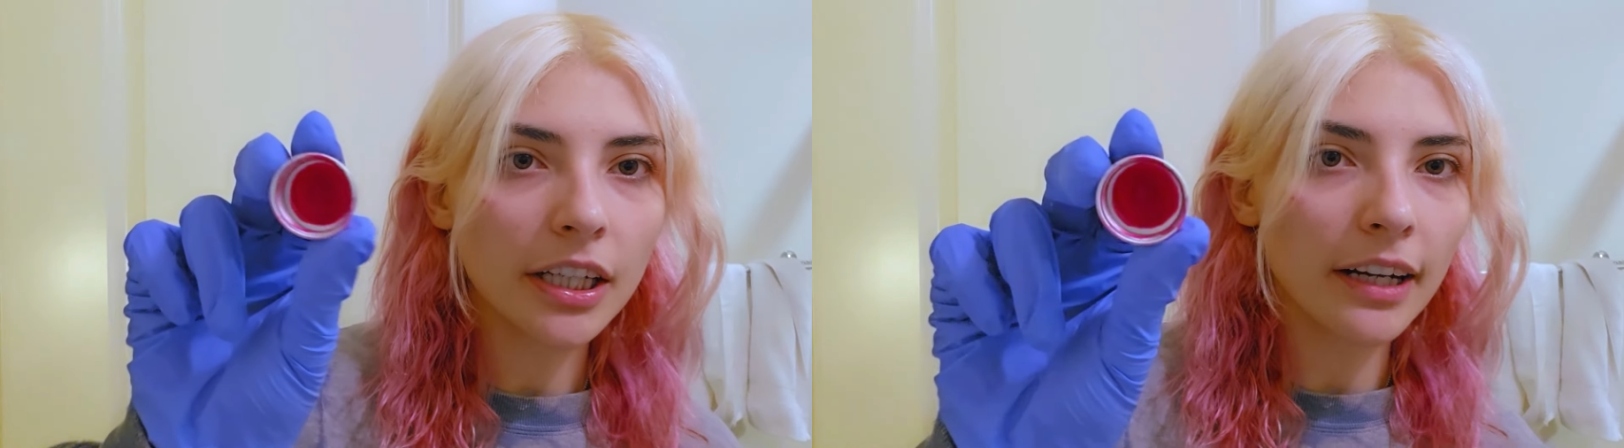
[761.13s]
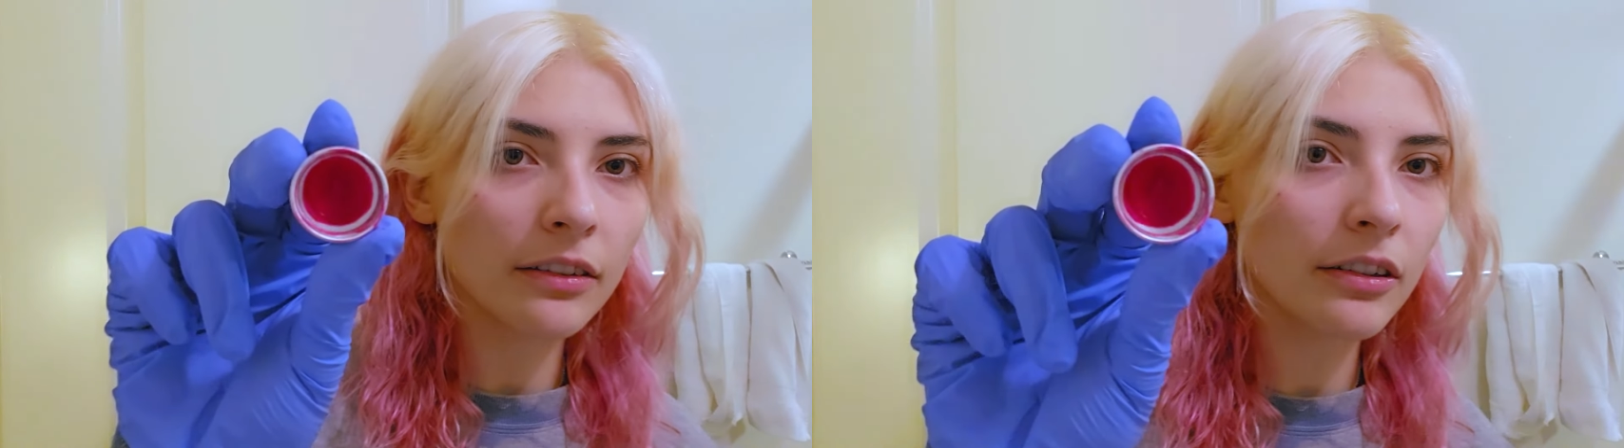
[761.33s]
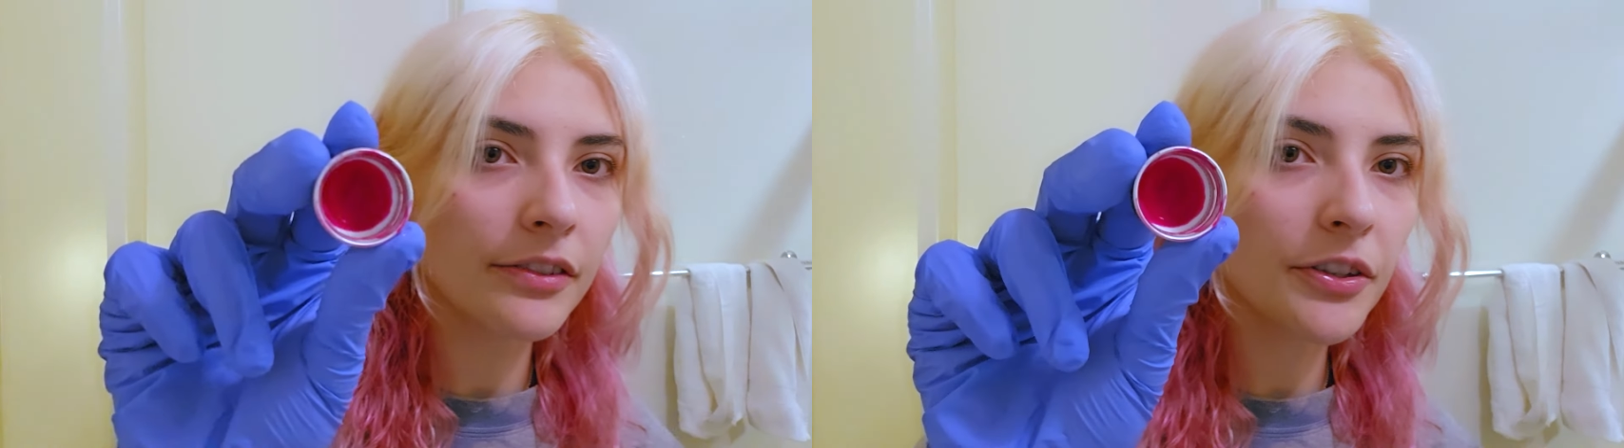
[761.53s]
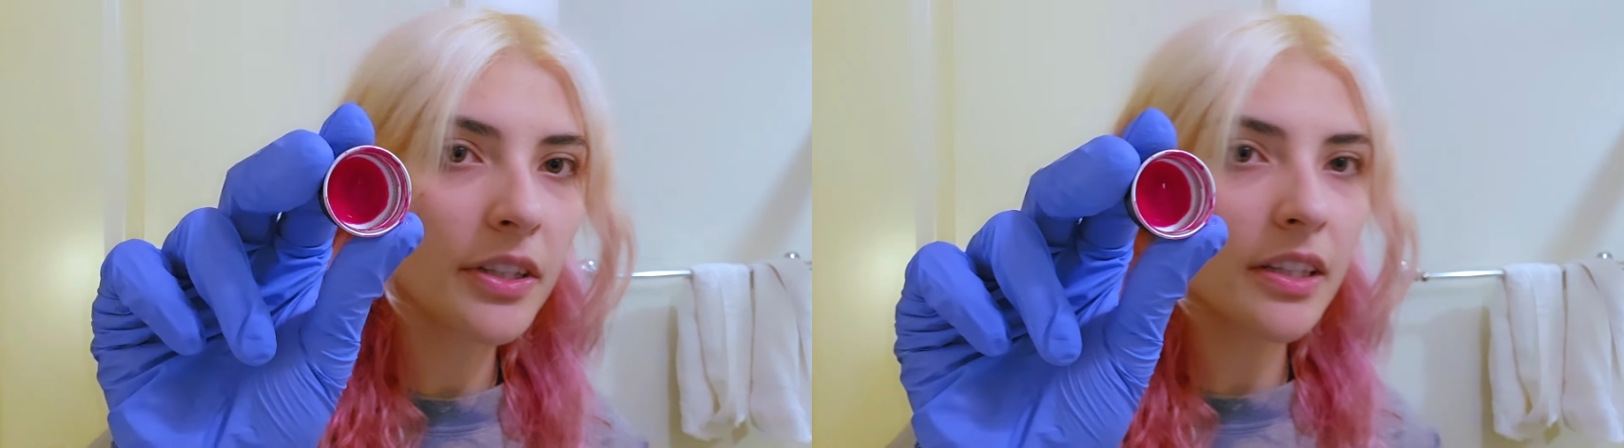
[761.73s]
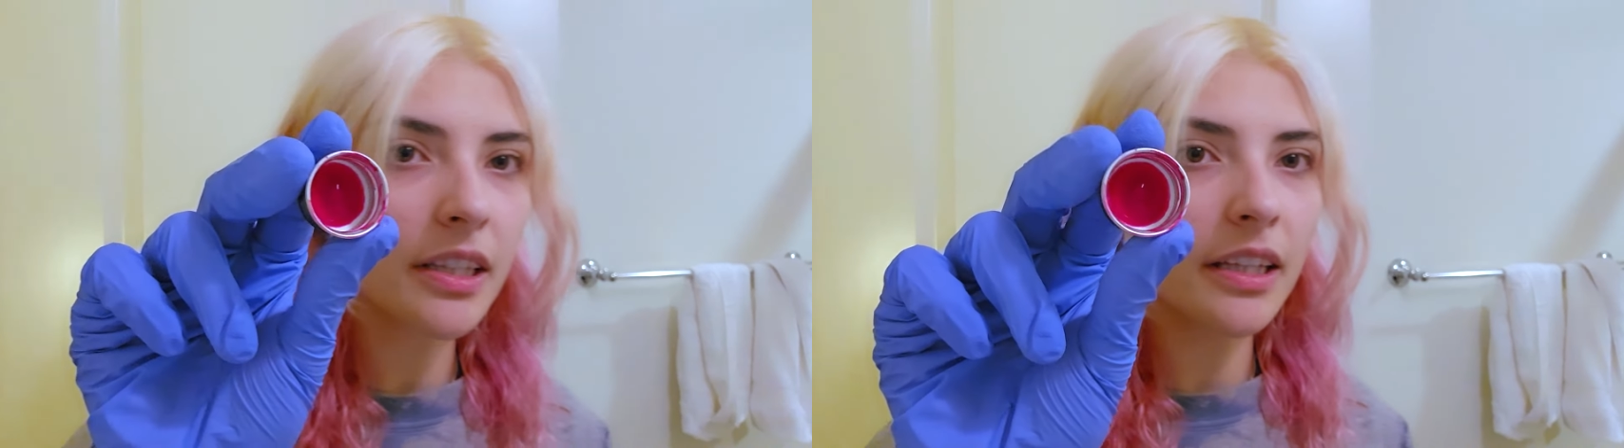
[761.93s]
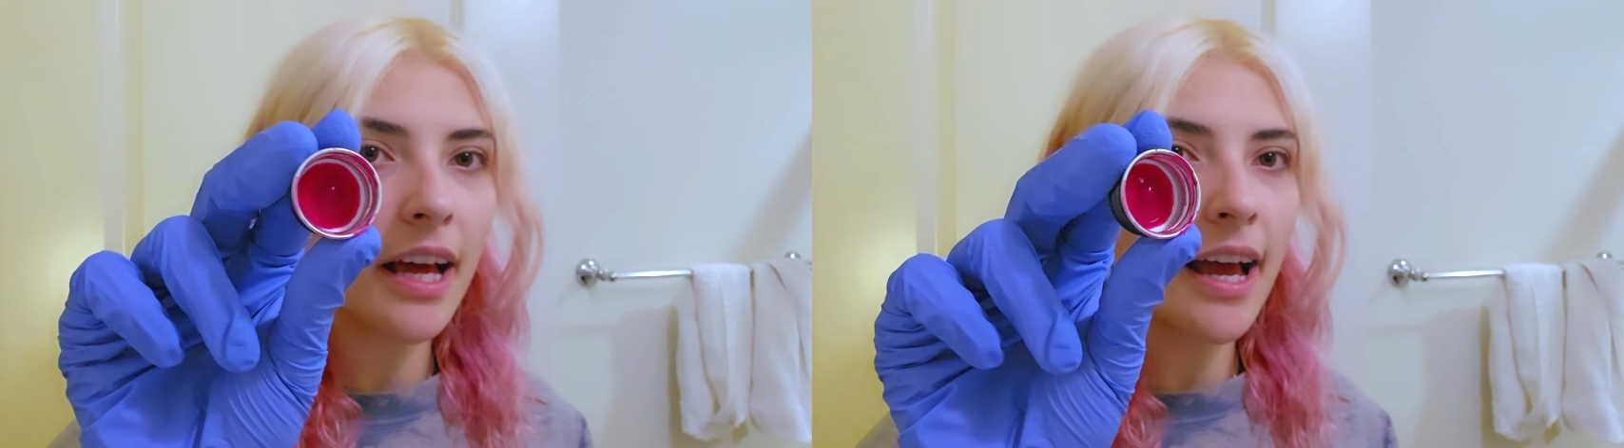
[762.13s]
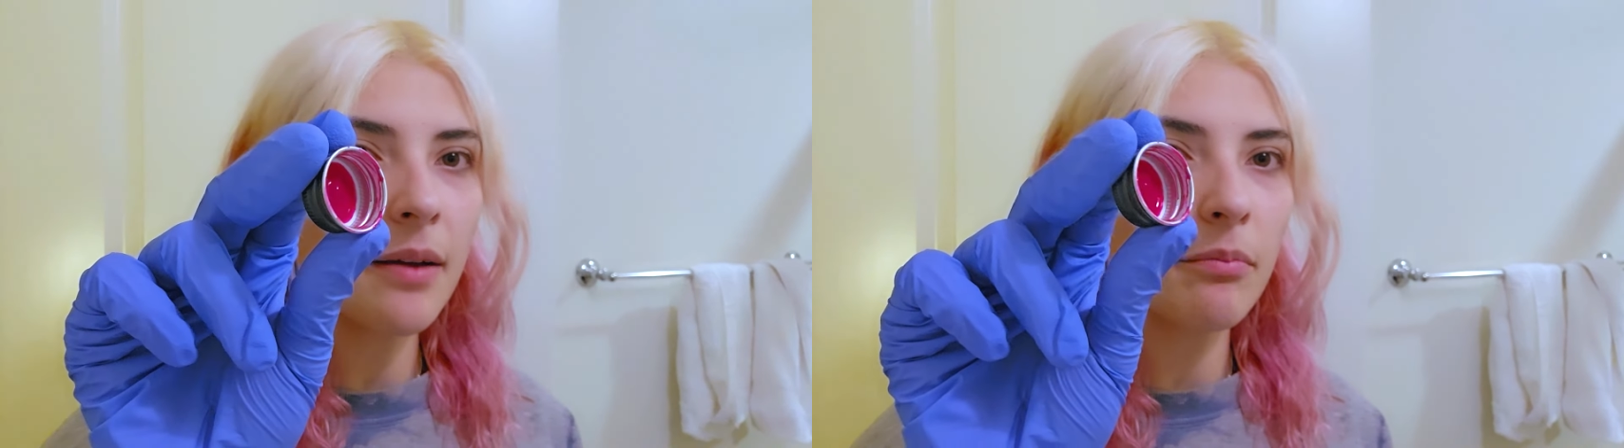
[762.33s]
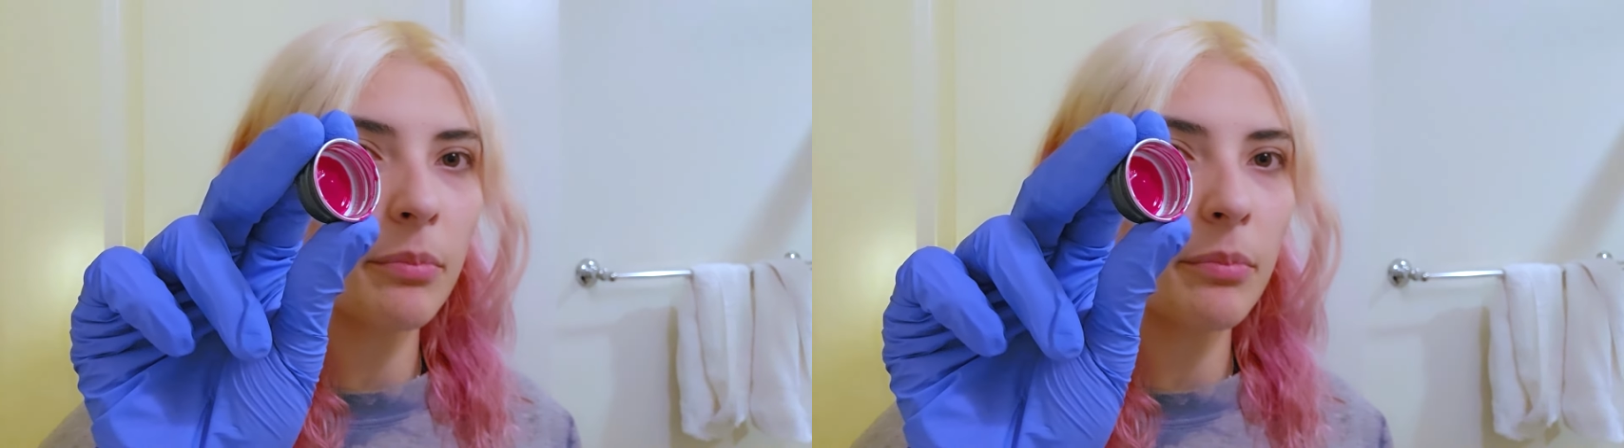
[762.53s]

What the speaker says: I don't know if you can see that,